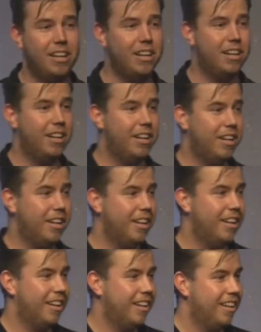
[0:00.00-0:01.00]

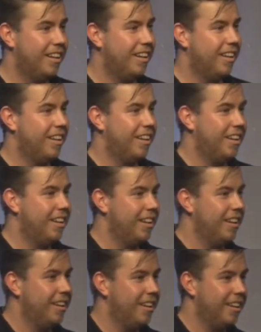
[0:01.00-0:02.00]
(no one is talking)